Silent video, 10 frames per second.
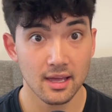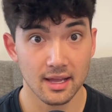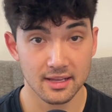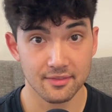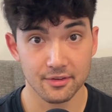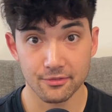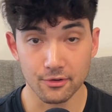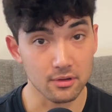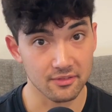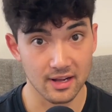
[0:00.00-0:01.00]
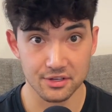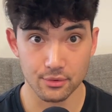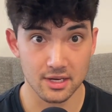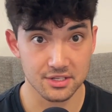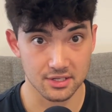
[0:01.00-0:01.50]
and have a full
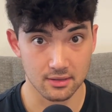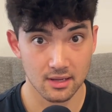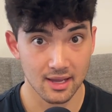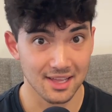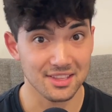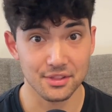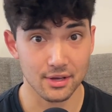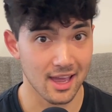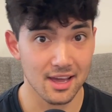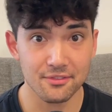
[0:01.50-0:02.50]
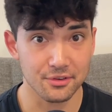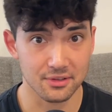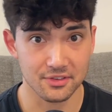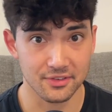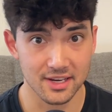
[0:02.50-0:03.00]
evaluation. And then the
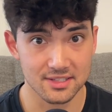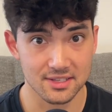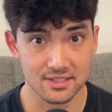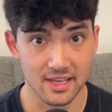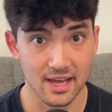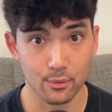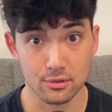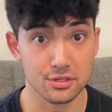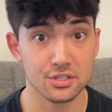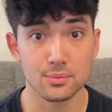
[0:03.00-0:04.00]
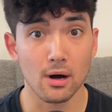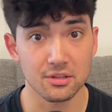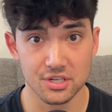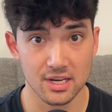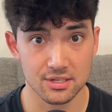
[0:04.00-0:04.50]
handful of devices that were just
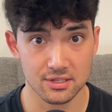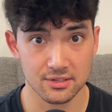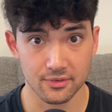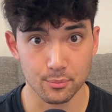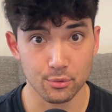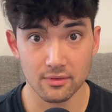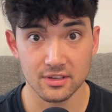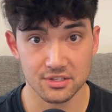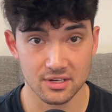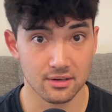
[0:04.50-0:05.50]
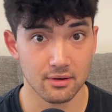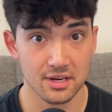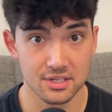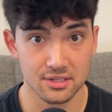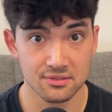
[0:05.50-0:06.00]
small changes from previous
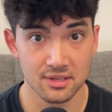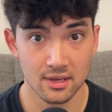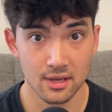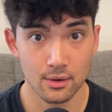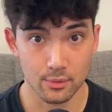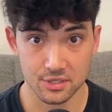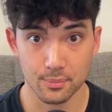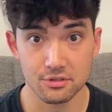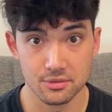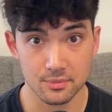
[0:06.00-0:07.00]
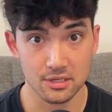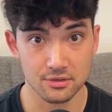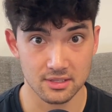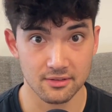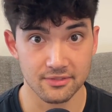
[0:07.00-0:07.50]
generations were supposed to be
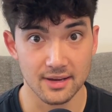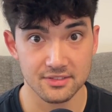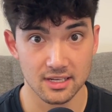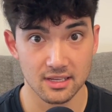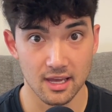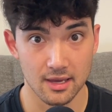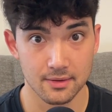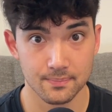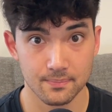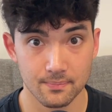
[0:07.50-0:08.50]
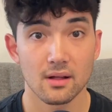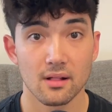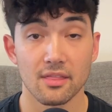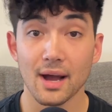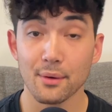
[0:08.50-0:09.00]
using the 510K.
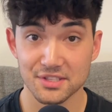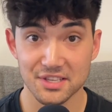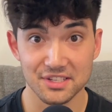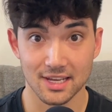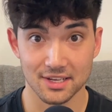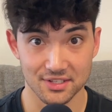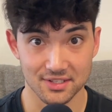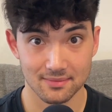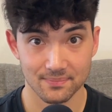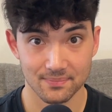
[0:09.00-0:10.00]
That was the intention.